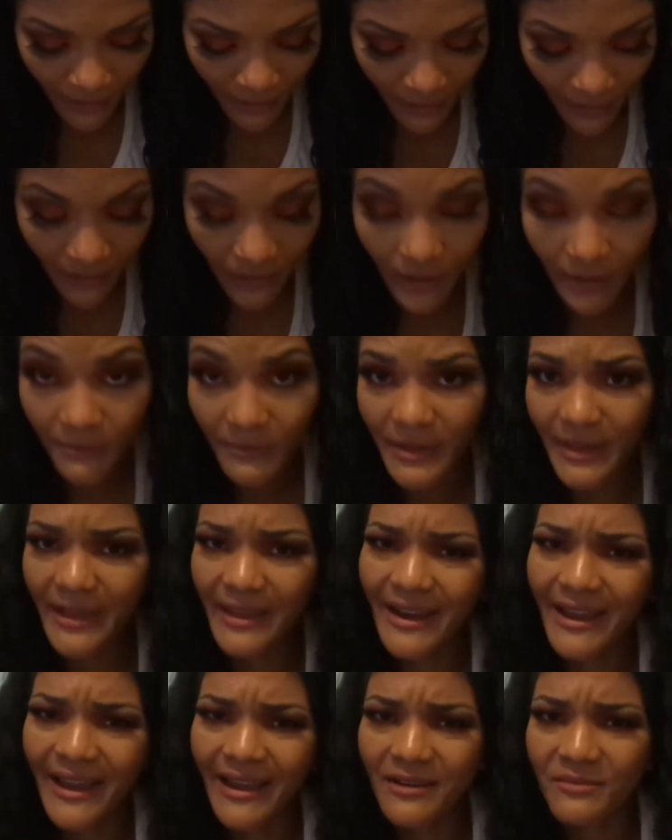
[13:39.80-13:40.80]
um,
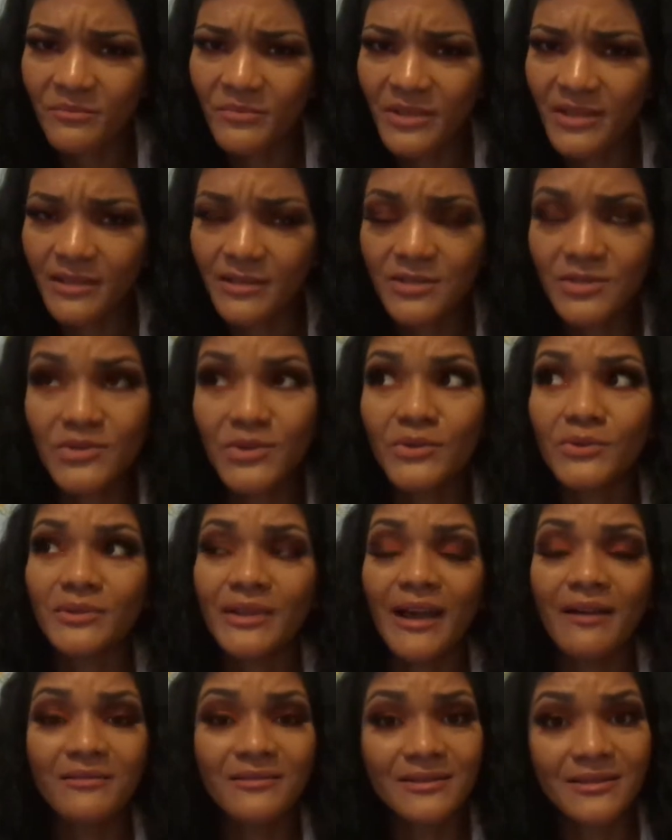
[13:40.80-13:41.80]
and I got a B, so
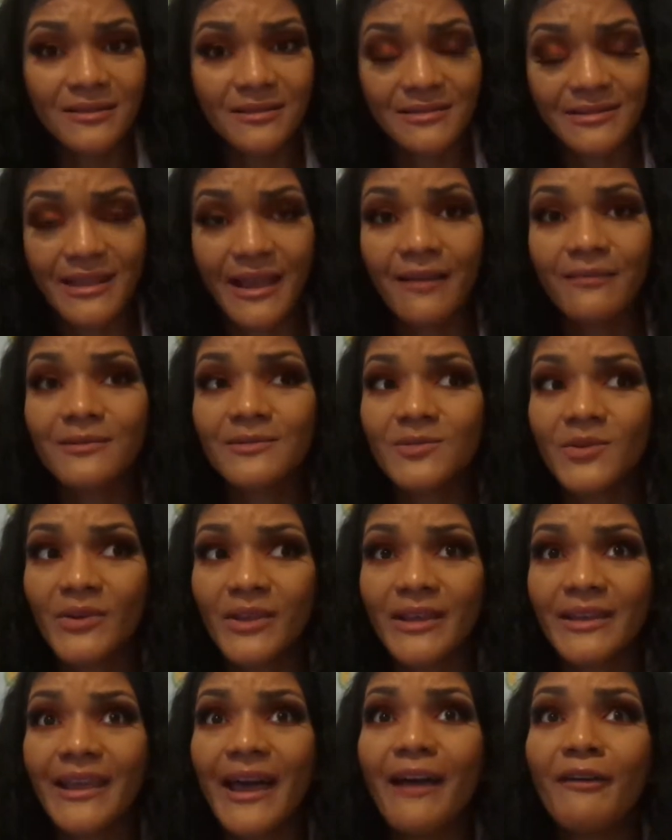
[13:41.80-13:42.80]
that was that was
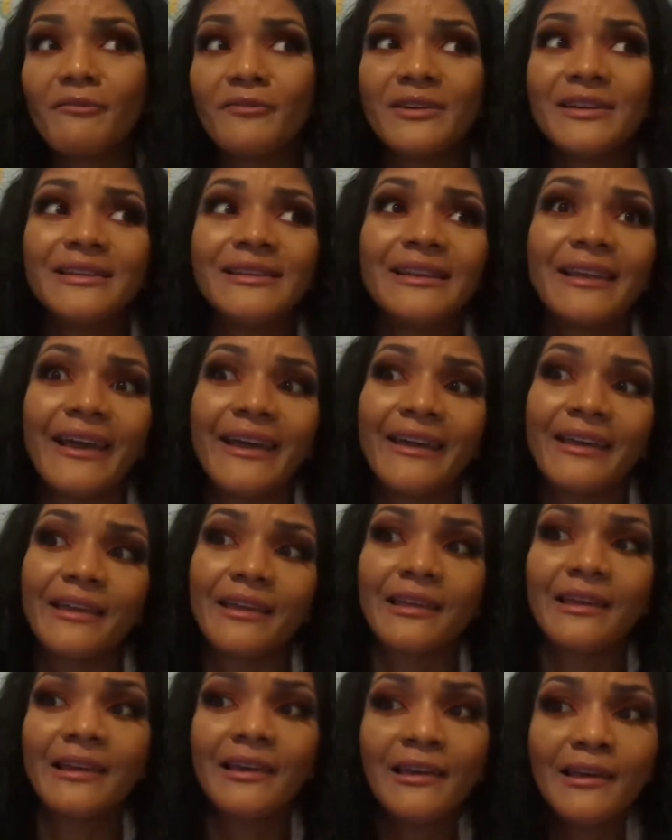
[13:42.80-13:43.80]
okay. That really like
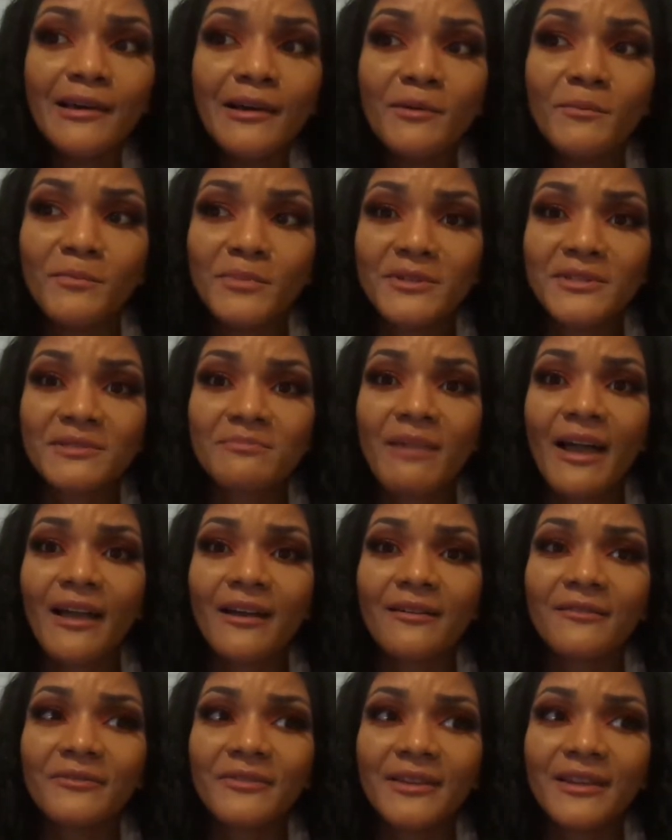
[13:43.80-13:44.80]
boost my
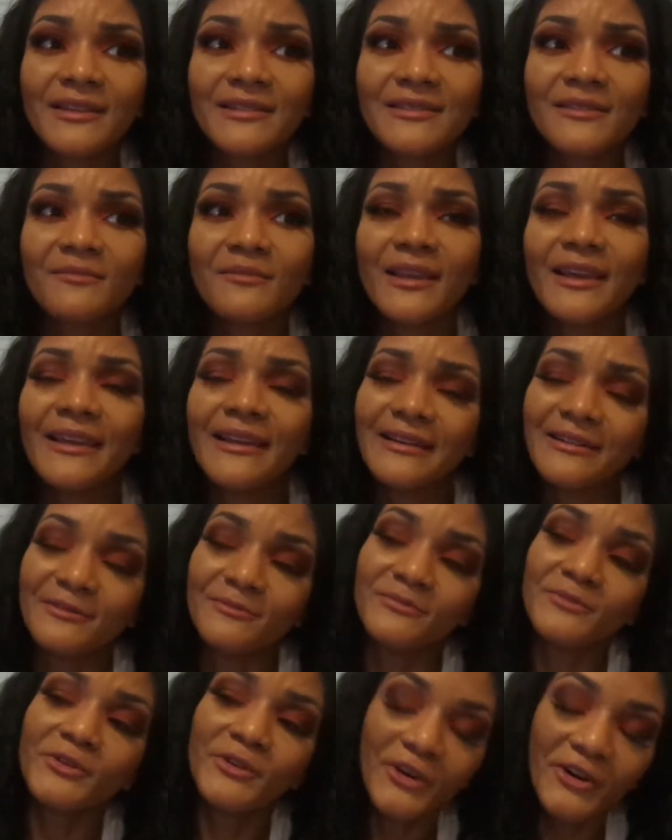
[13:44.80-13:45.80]
confidence. I'm like,
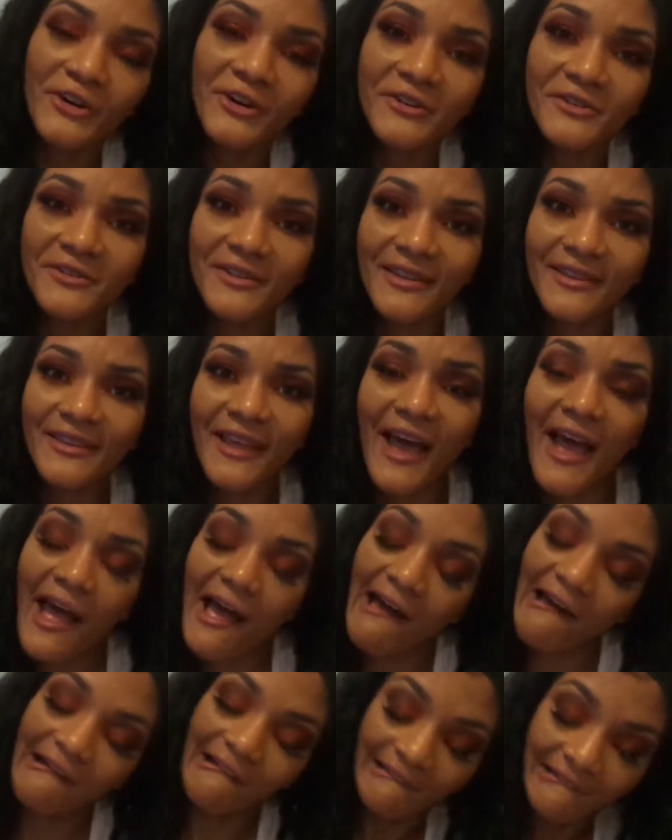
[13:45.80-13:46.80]
girl, you did
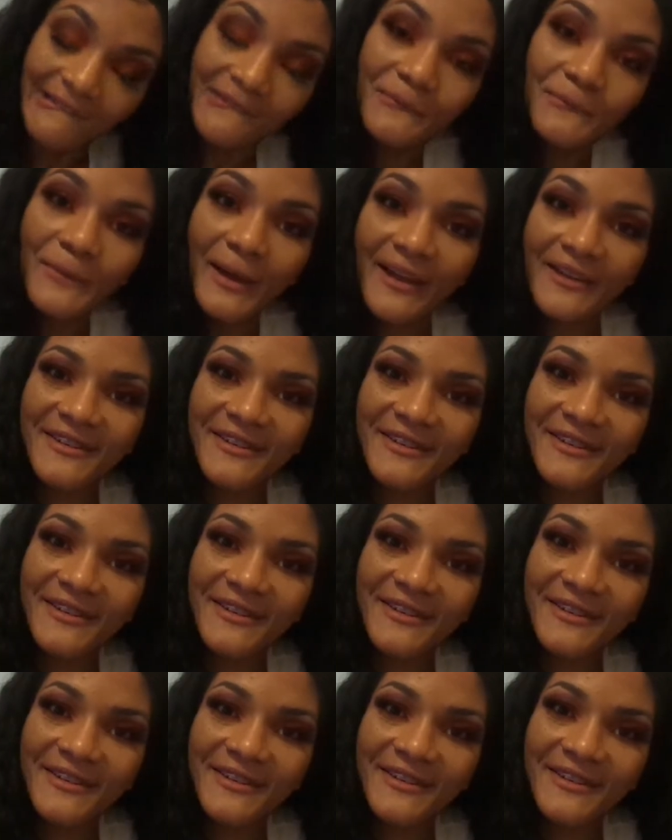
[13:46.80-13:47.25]
that by